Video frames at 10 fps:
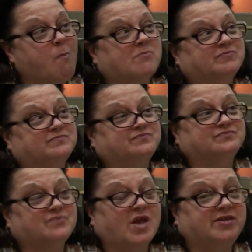Happy?
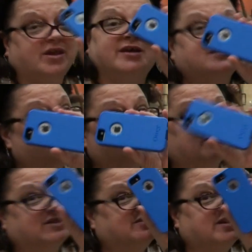Yeah, except
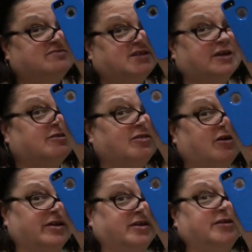it doesn't have Daryl
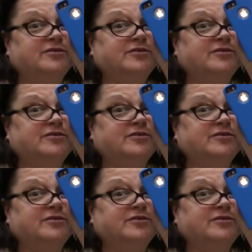on